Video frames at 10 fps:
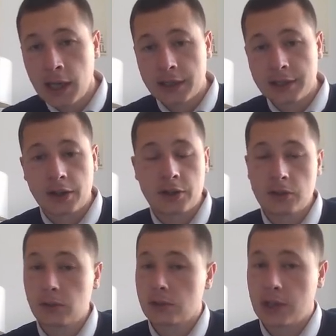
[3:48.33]
and there are
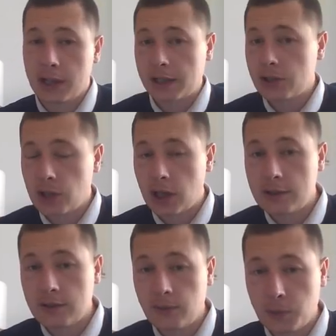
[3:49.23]
huge attacking
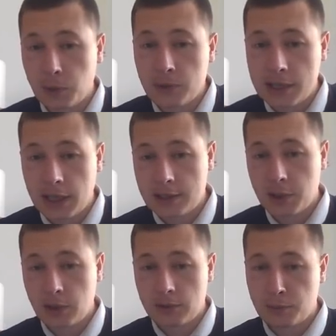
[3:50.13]
chances for both sides,
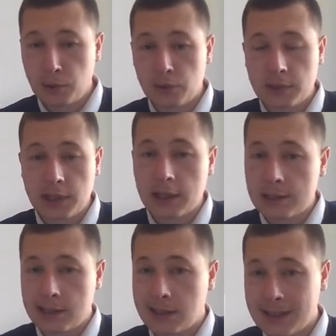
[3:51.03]
because both
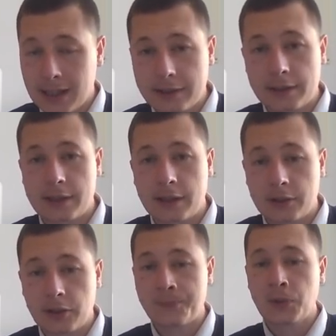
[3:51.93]
kings are still in the
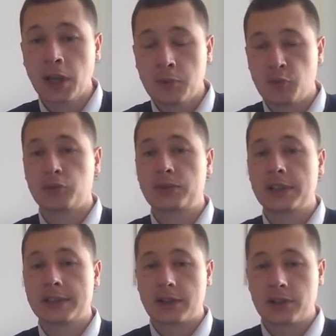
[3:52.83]
center, both
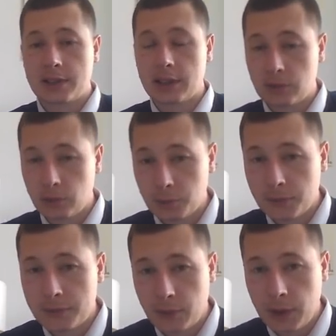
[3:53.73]
kings are still two
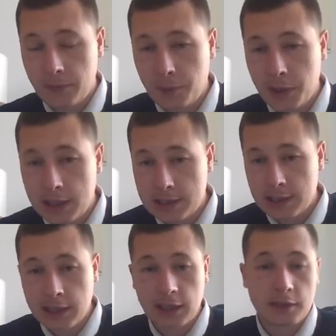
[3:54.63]
moves away from
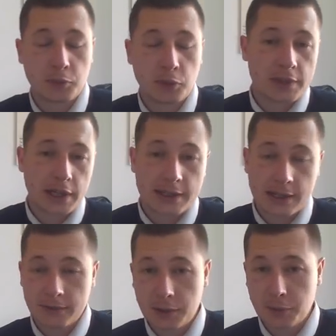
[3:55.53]
castling, and both sides
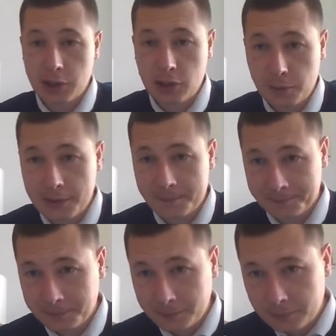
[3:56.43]
have their bishops.
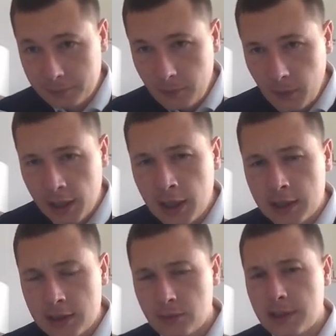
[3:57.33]

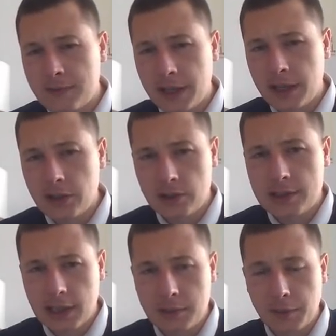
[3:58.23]
So this variation is
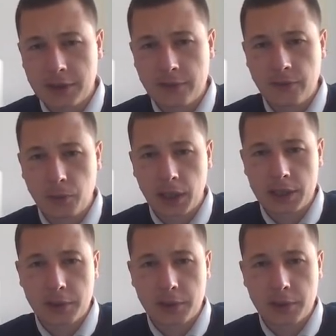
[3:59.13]
slightly better for white